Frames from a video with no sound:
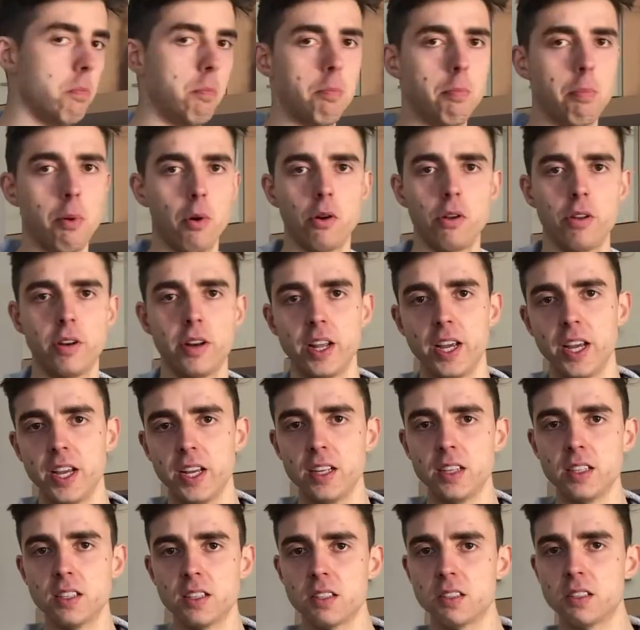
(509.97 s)

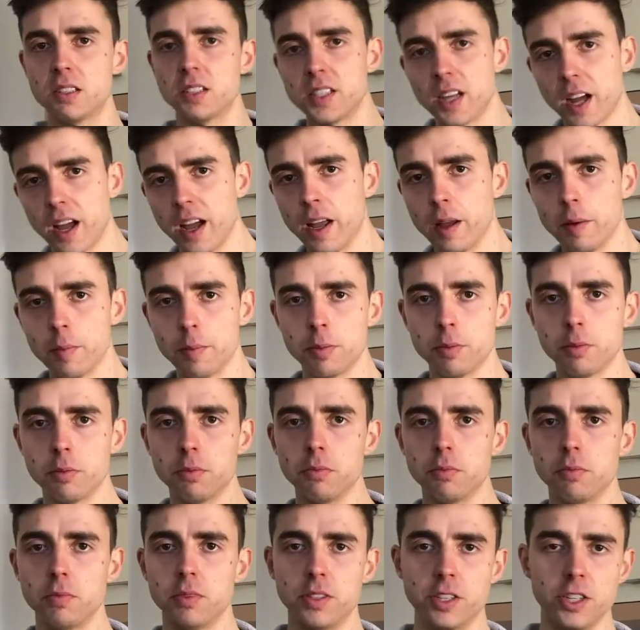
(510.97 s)
bolognese type
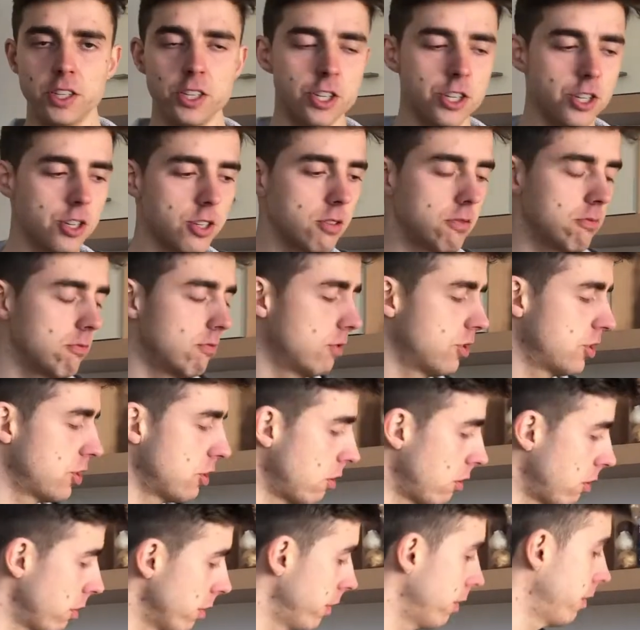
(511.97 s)
dish,
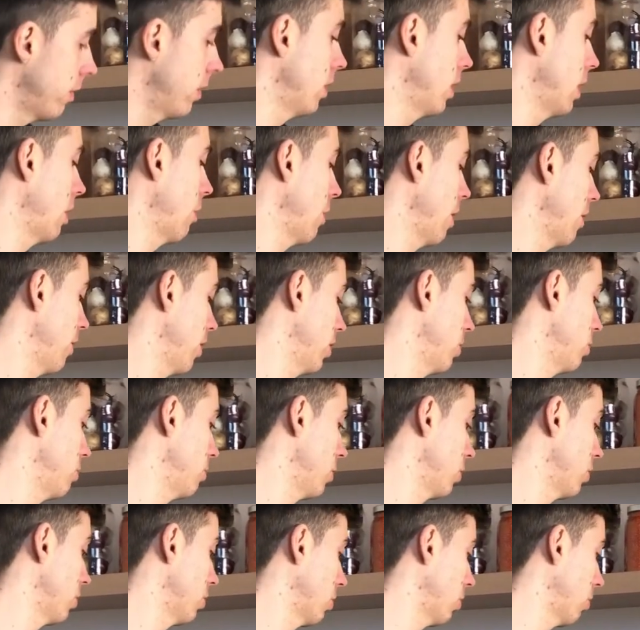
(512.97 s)
sauce, however you
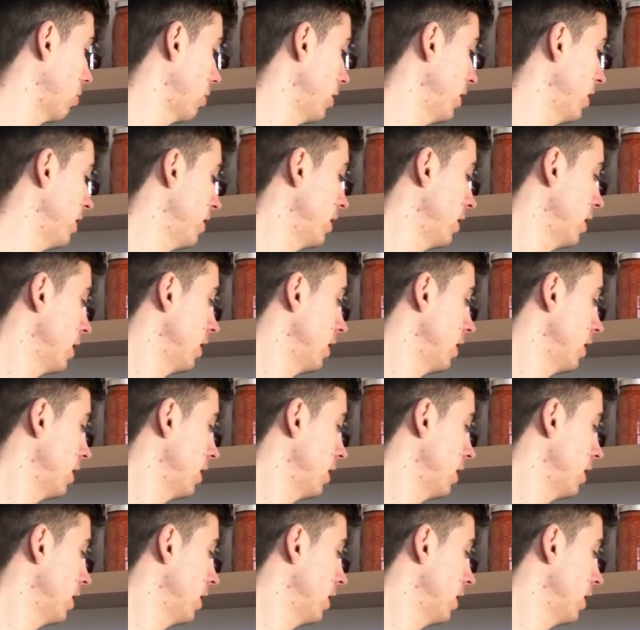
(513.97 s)
want to call it.